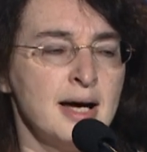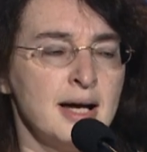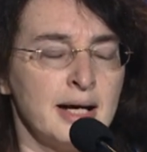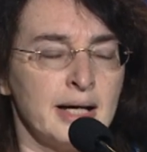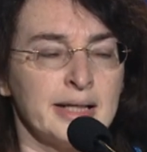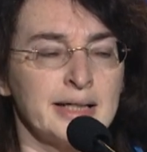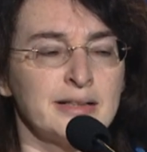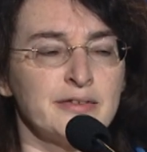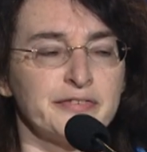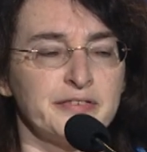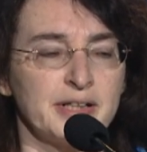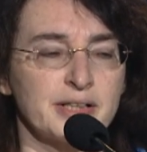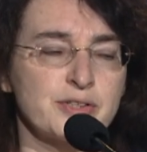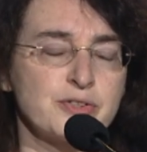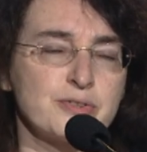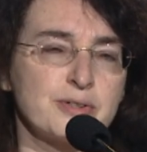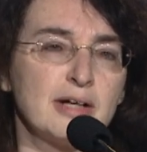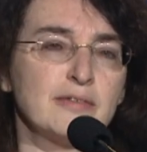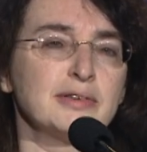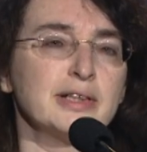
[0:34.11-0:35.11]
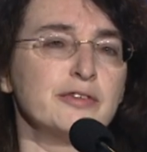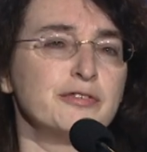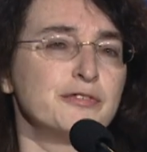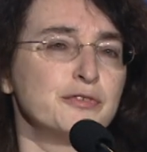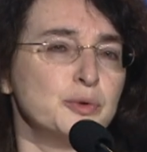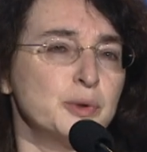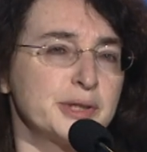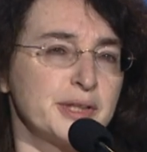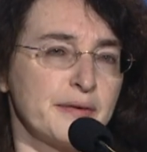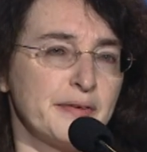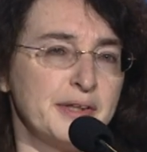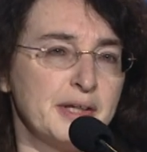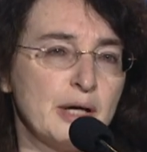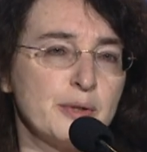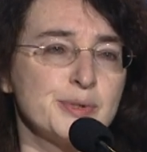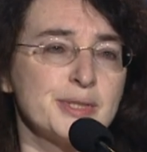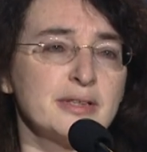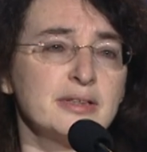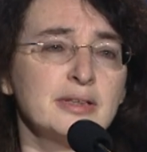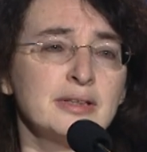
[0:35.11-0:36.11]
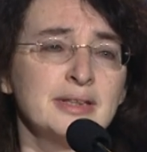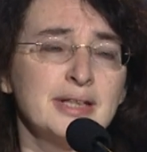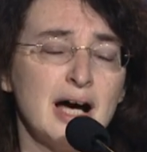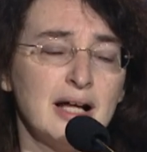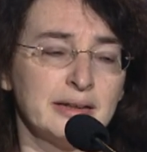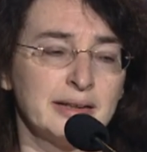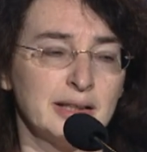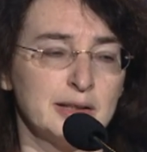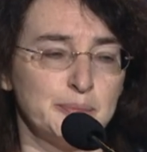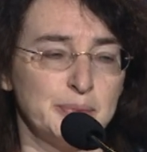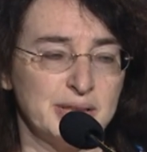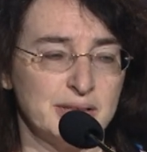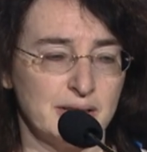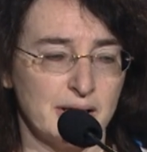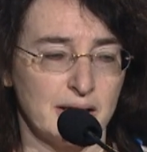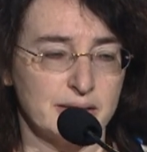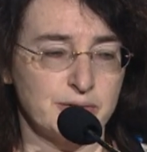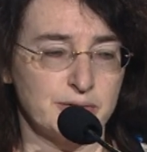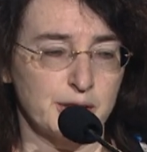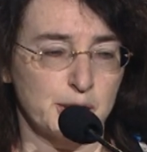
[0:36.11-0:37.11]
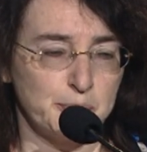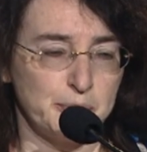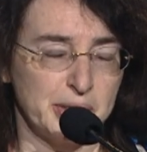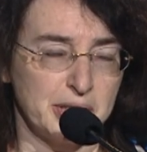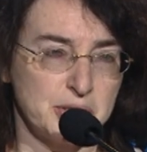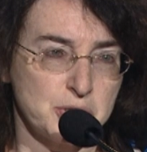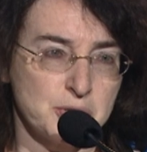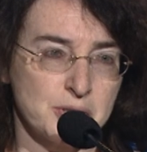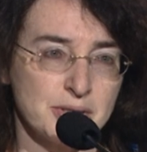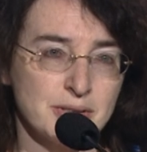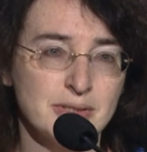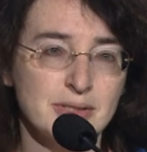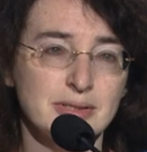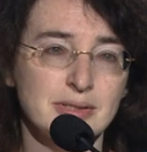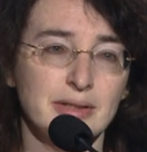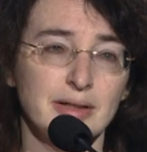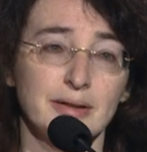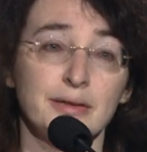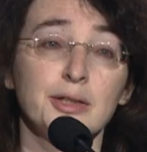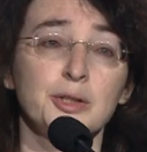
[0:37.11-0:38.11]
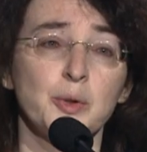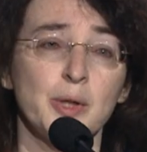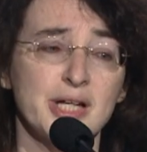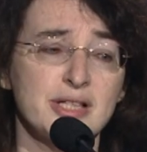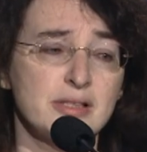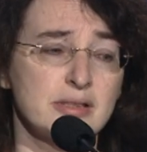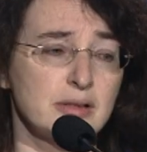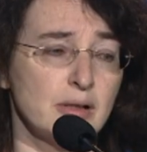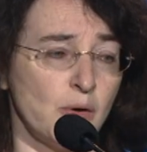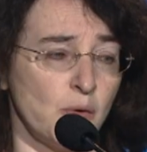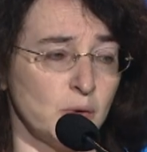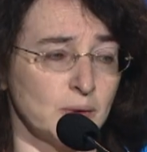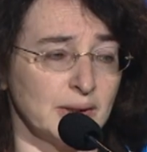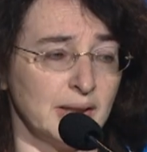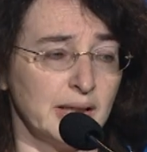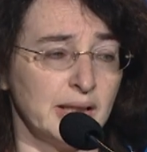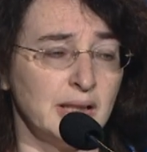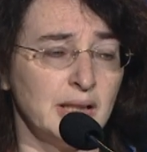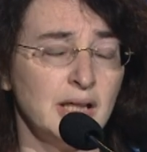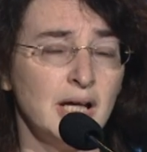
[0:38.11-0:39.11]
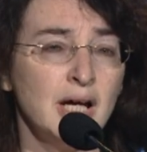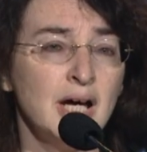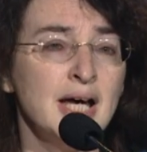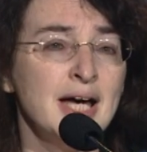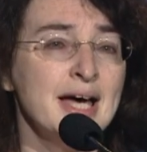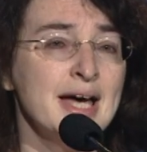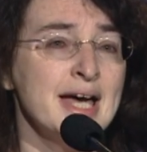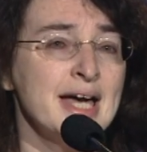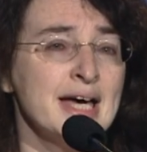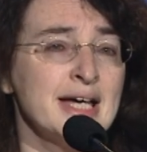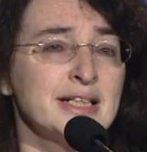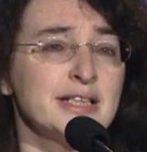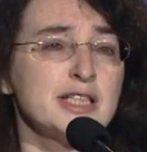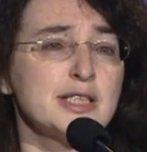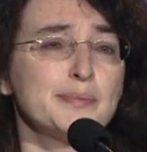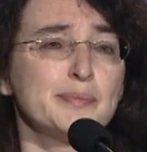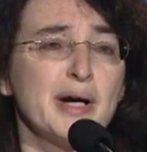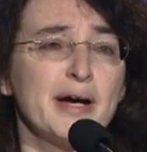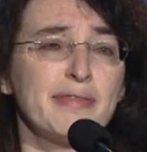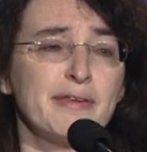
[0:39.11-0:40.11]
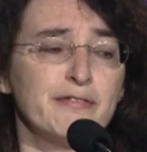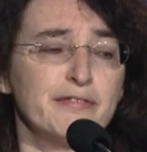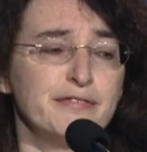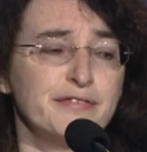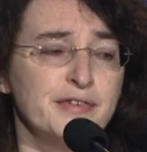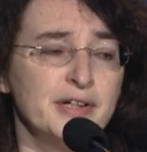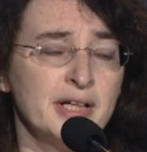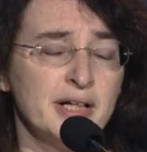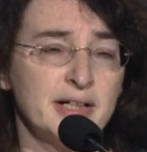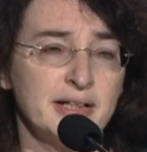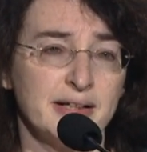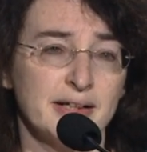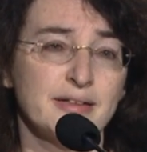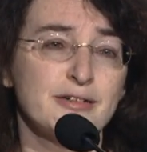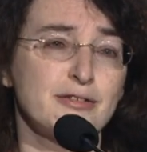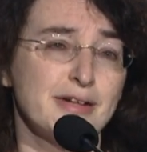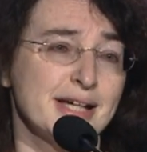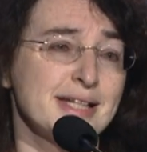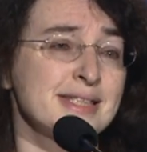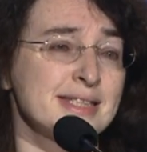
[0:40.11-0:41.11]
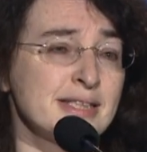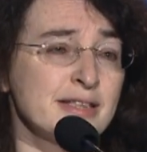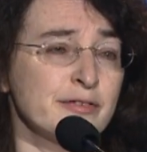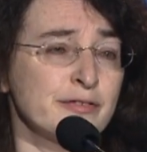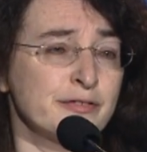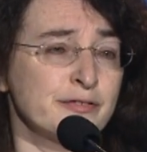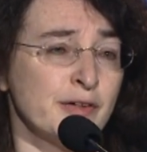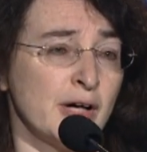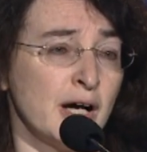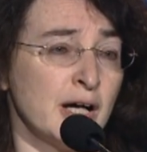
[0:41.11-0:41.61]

It affects roughly 14,000 adult and pediatric patients in the US only. And despite the very aggressive